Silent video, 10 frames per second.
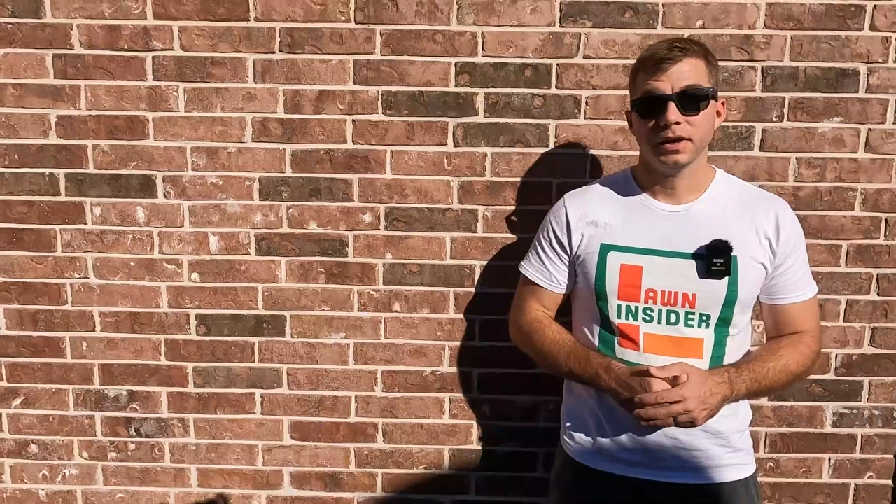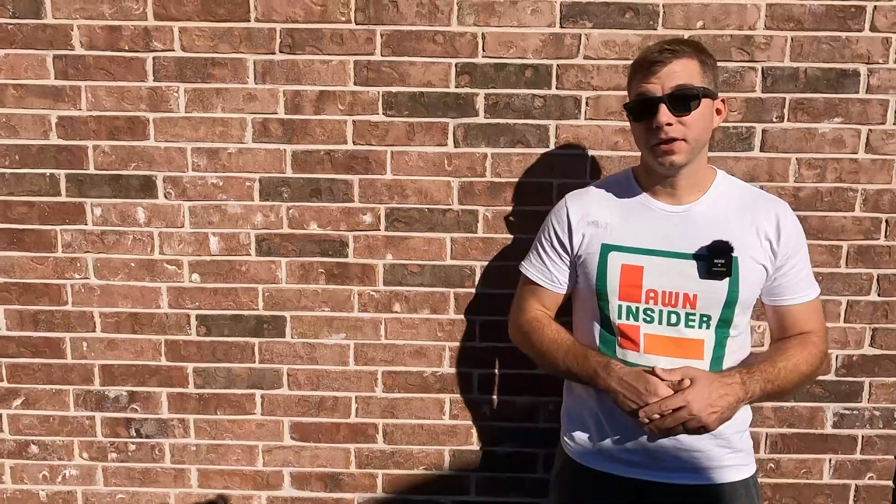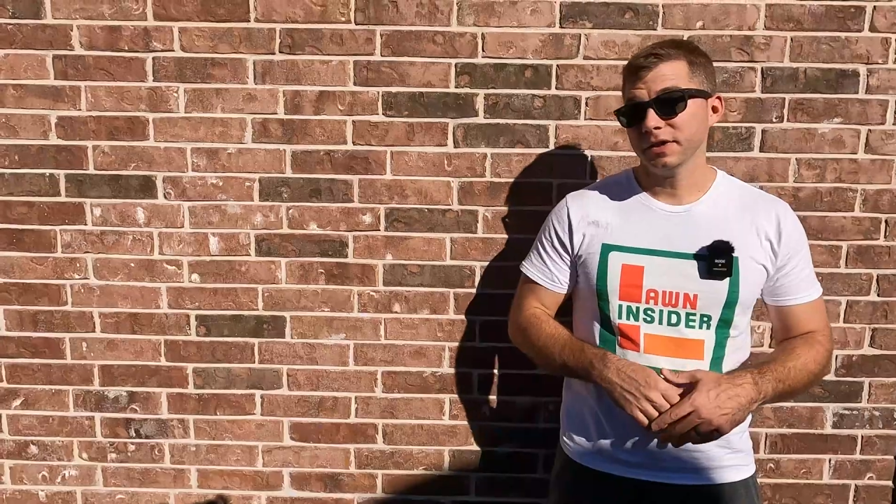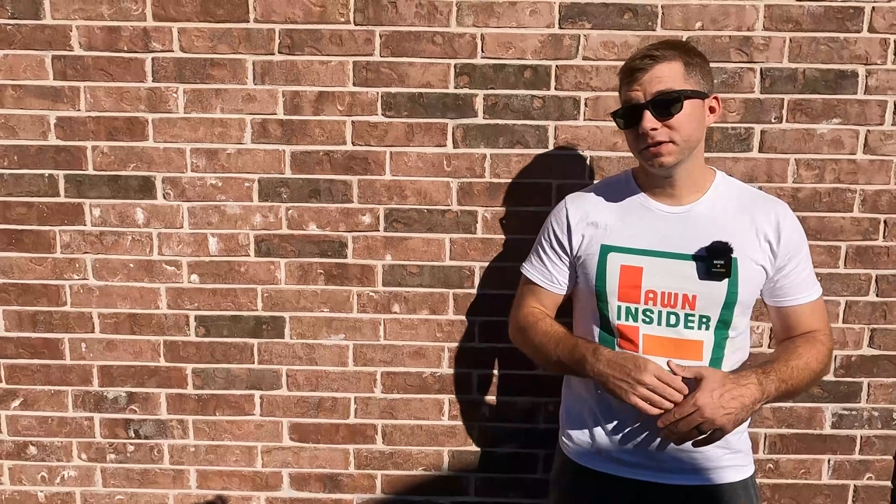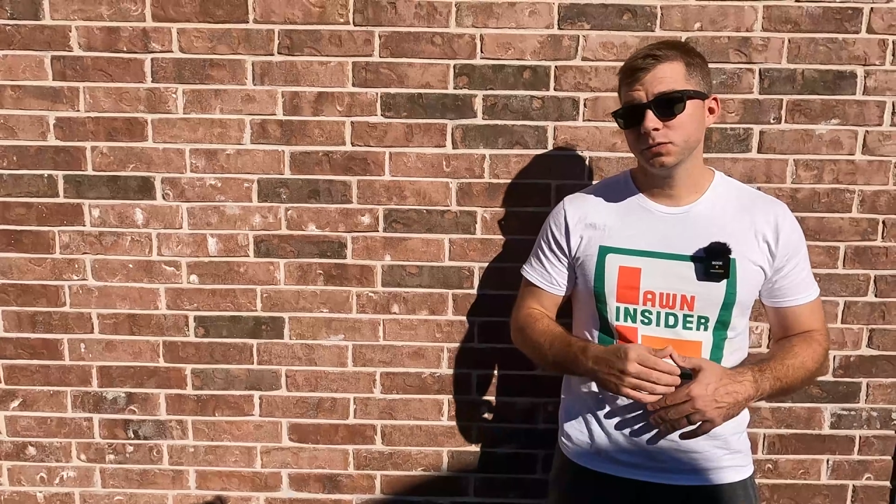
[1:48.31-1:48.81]

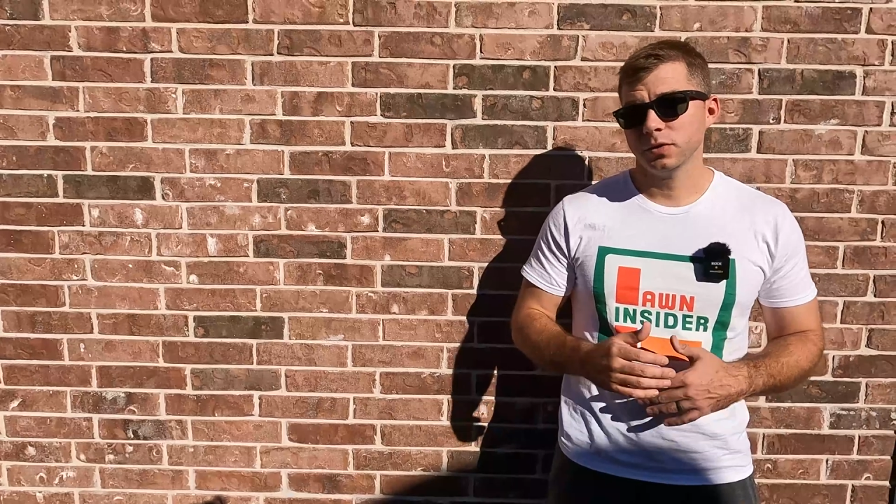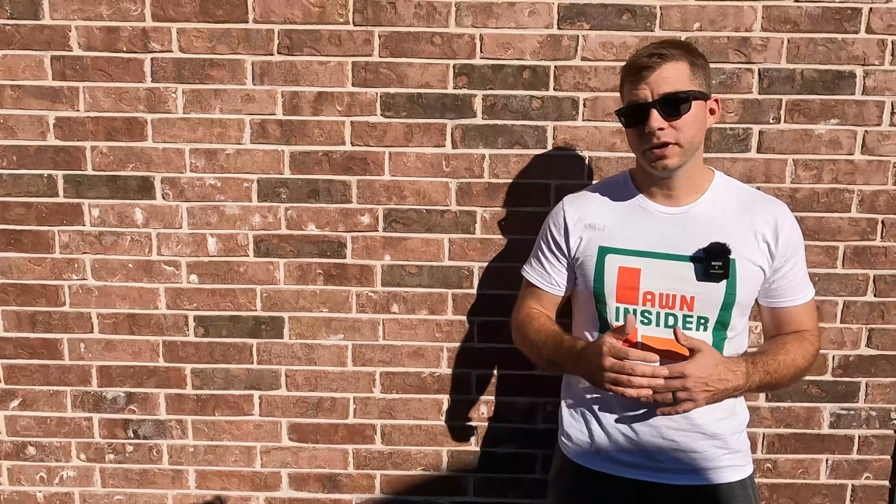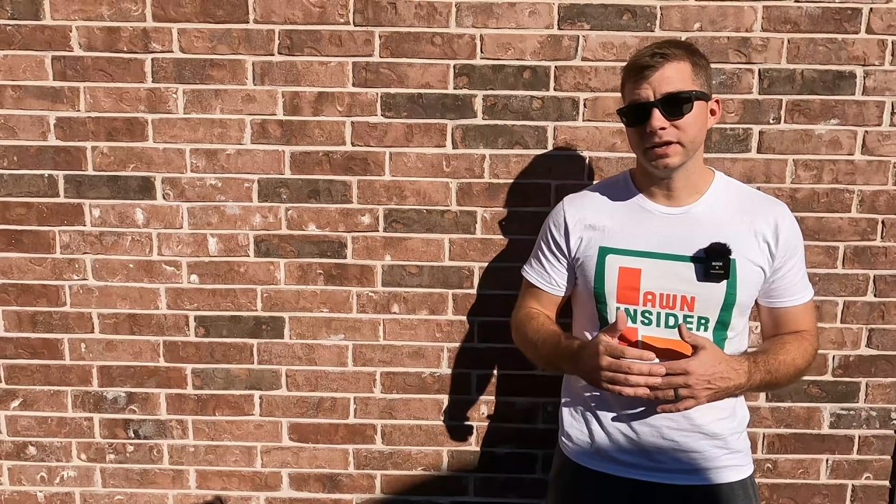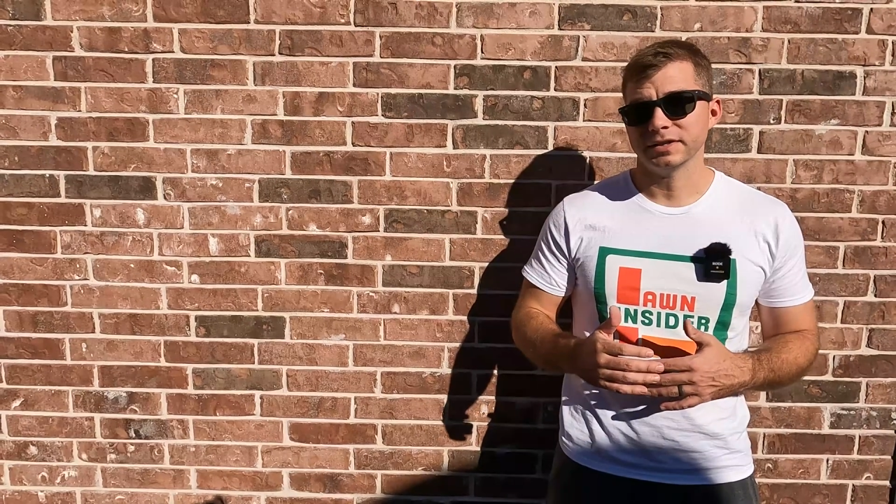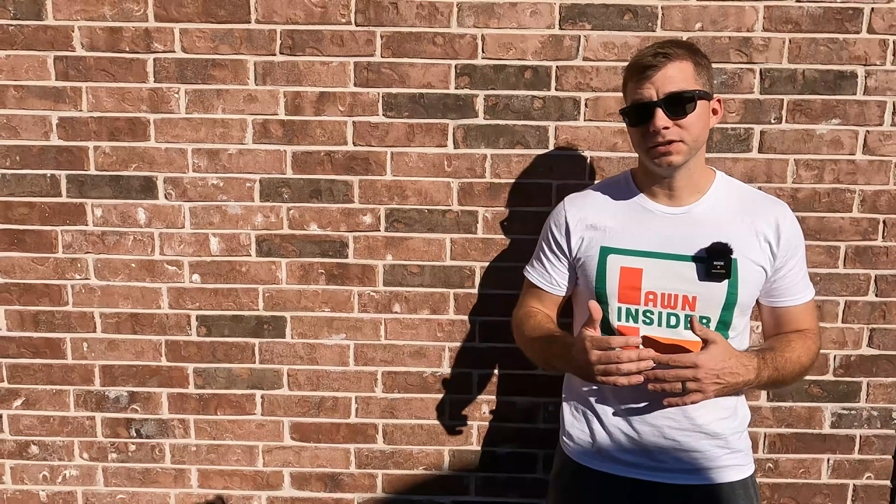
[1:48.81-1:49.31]
Now this is where
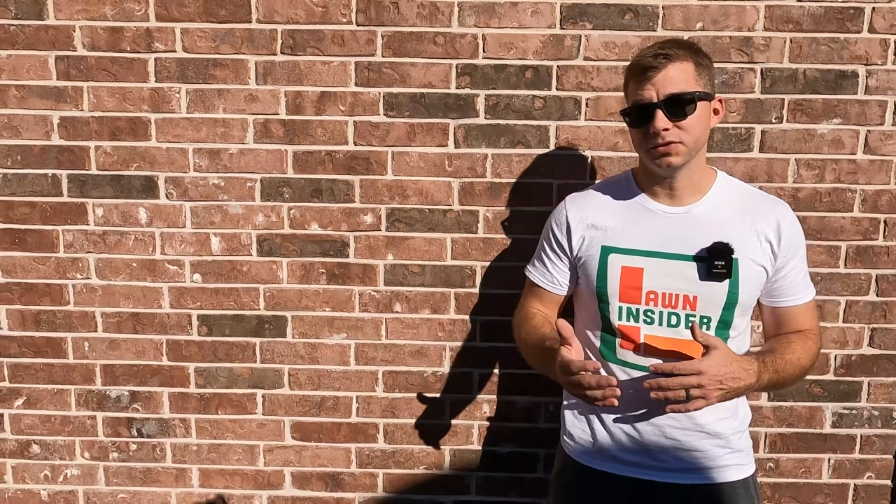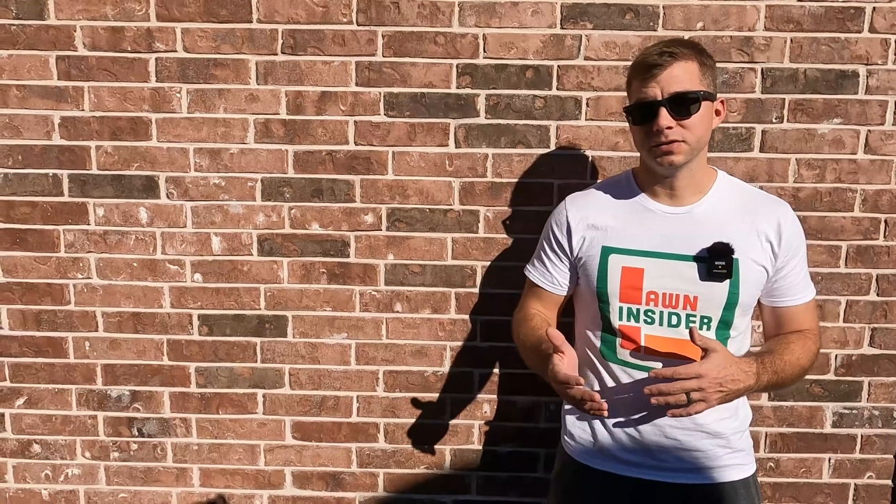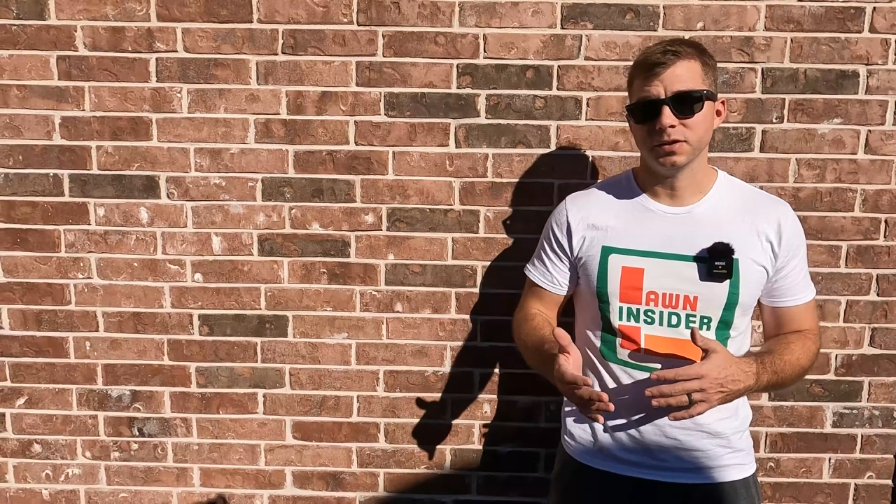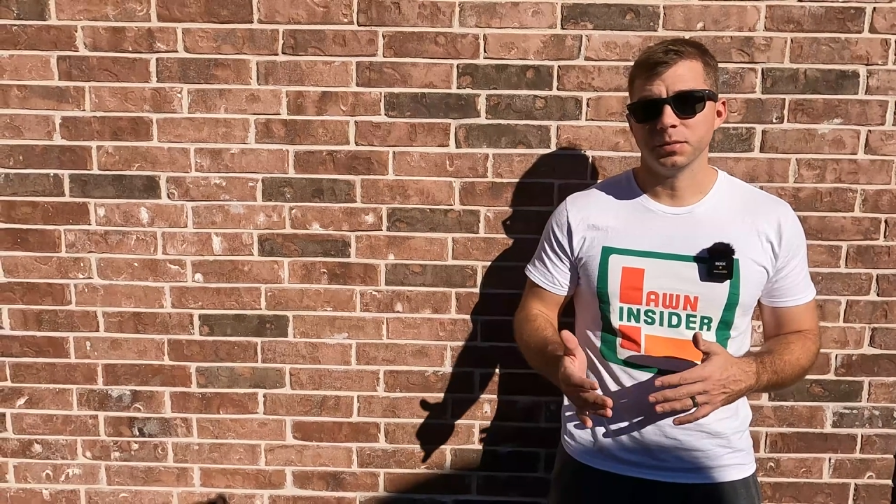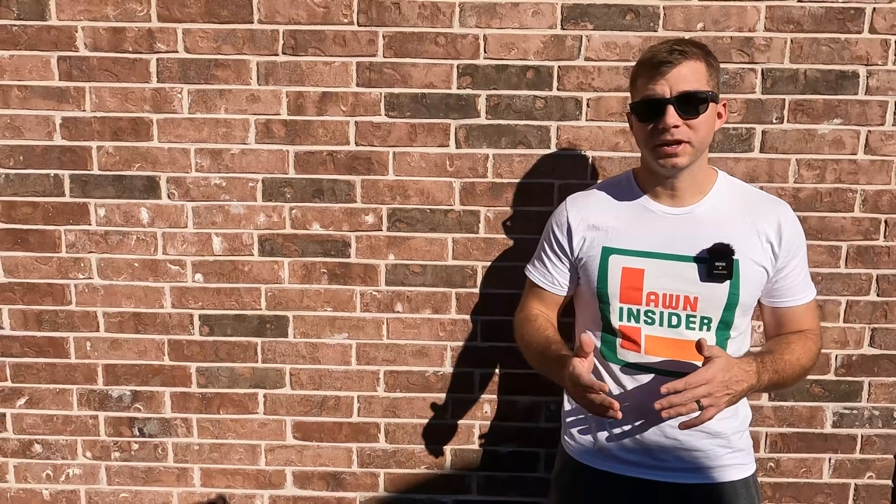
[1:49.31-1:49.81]
it gets
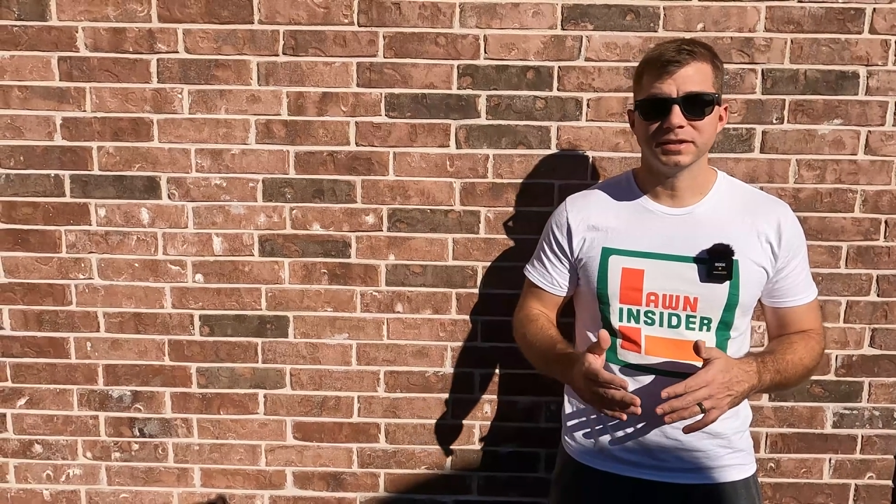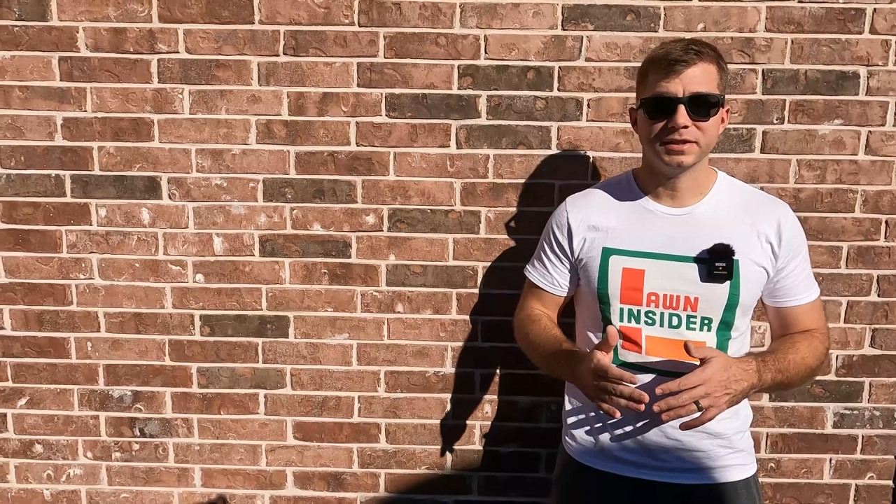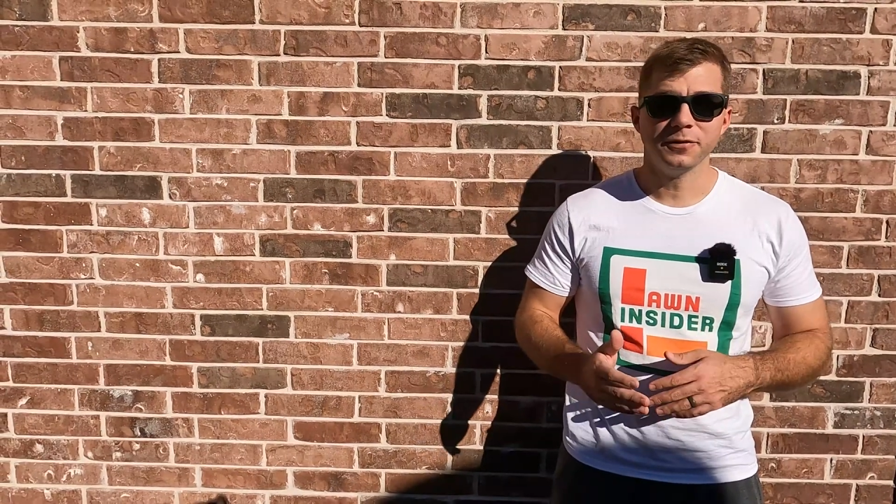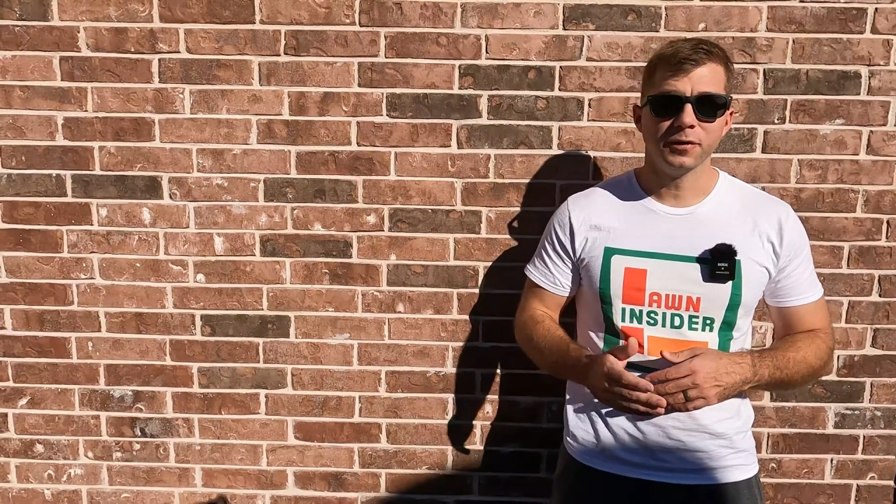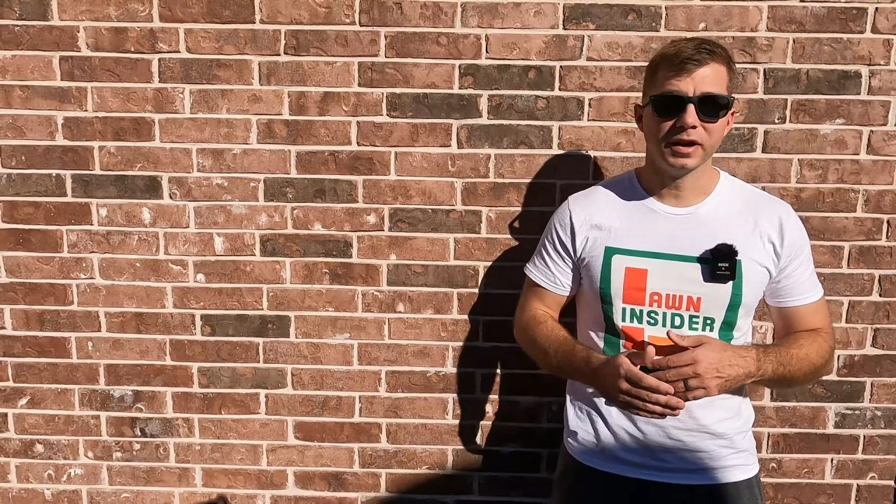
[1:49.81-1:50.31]
interesting because
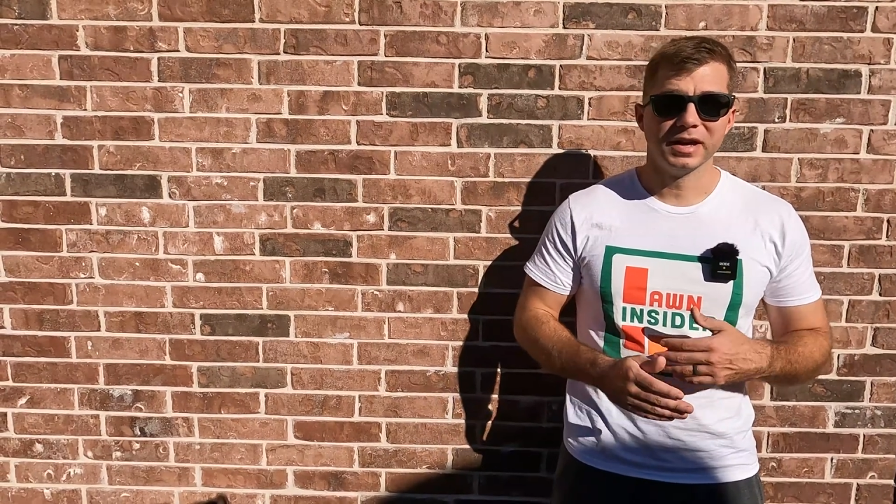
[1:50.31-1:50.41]
different